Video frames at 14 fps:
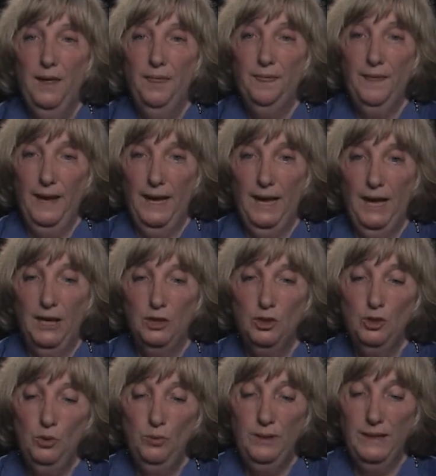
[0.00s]
that
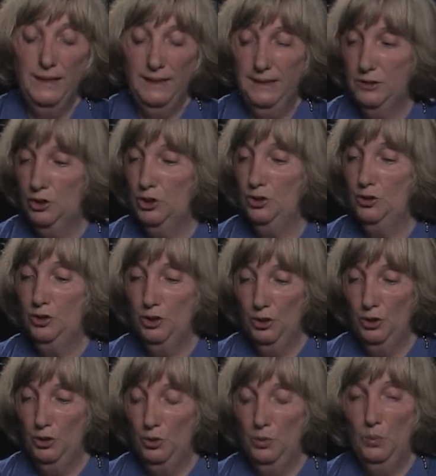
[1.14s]
you need to
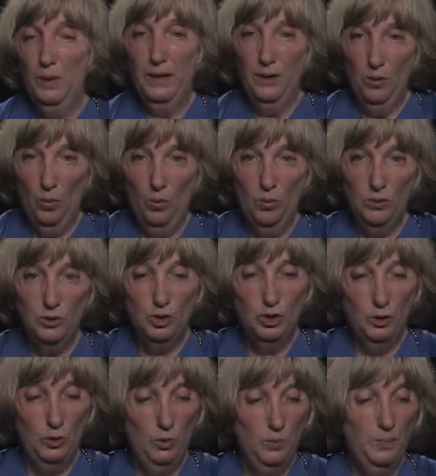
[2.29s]
do in order
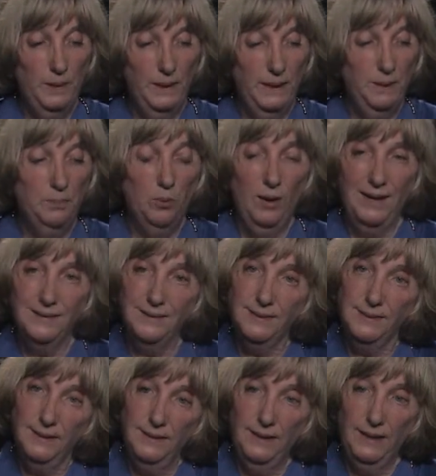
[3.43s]
to be
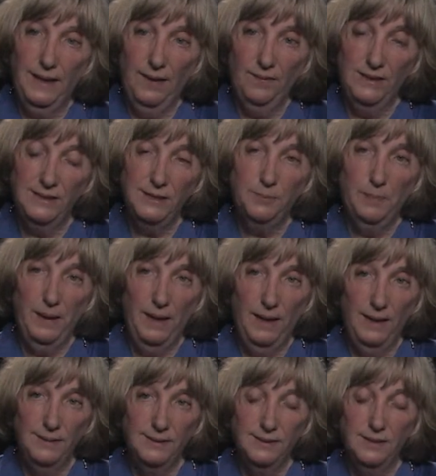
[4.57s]
practicing an evidence
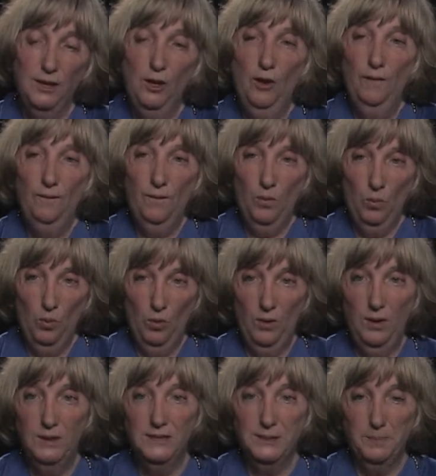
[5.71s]
base for
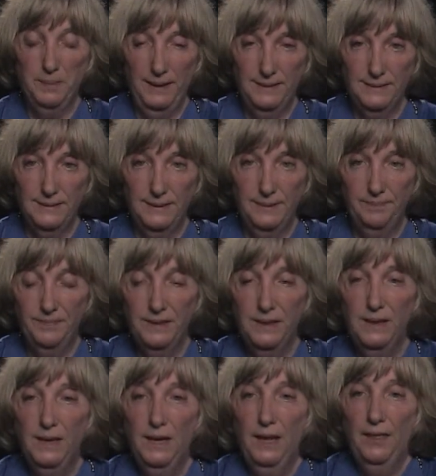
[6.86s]
splinting.
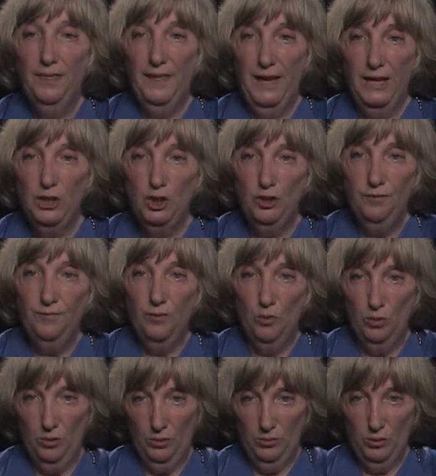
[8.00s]
Thank you
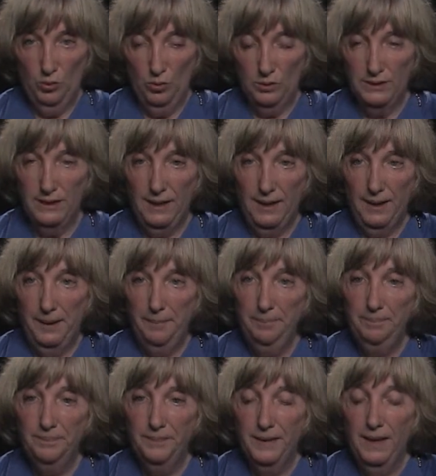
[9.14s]
for your time,
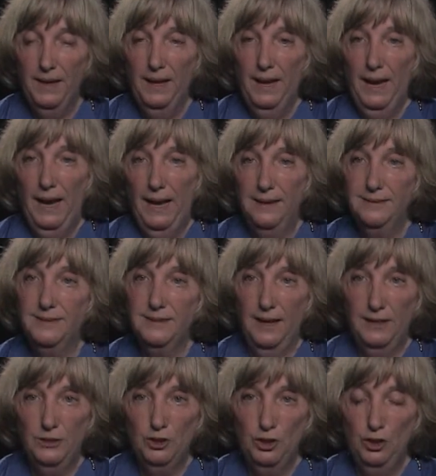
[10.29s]
and stay
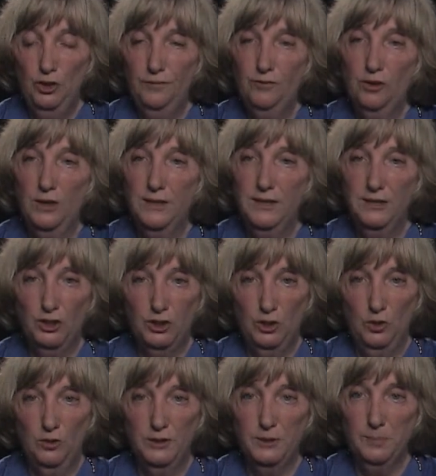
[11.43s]
tuned for
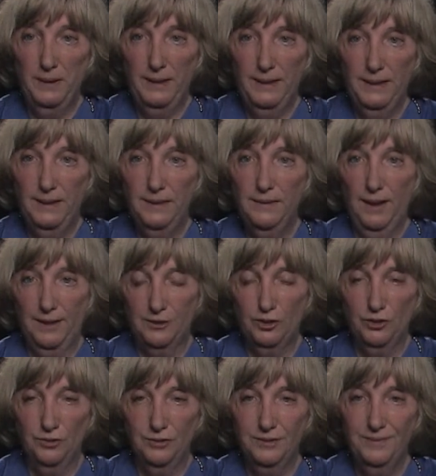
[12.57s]
additional splinting
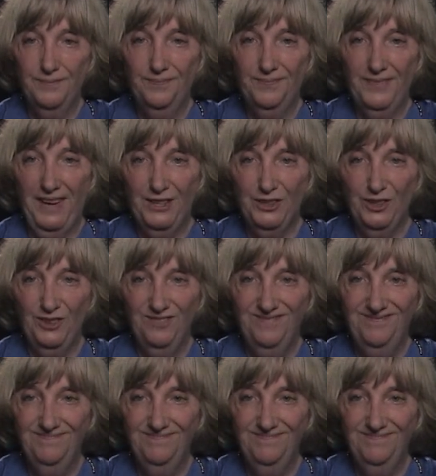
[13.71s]
lectures. Thank you.